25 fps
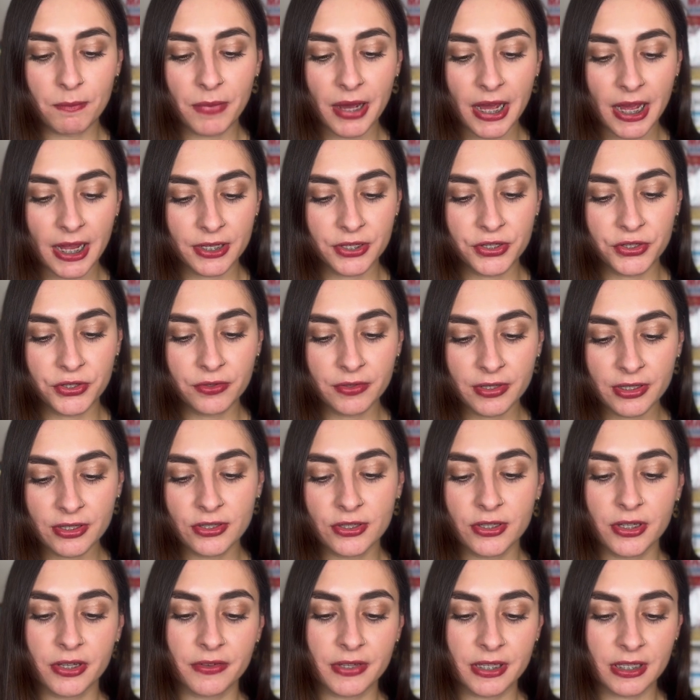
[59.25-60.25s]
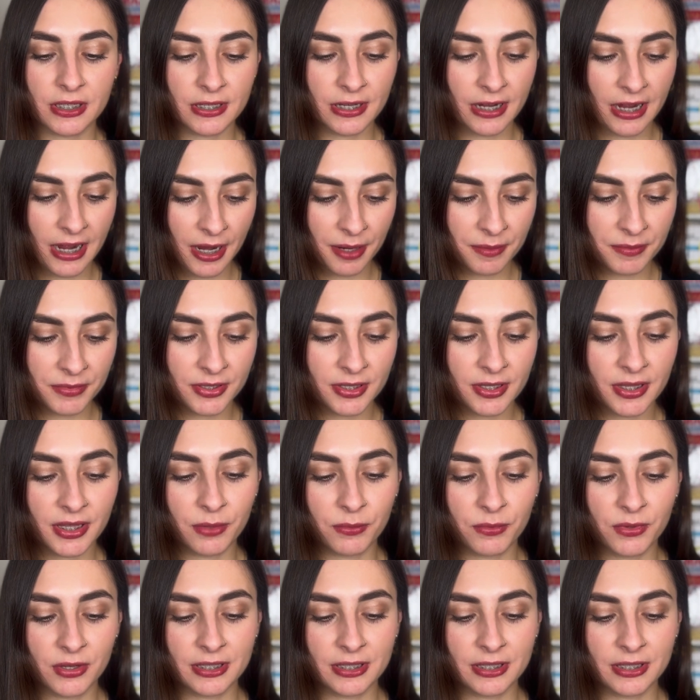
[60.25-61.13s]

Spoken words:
but during Soviet times there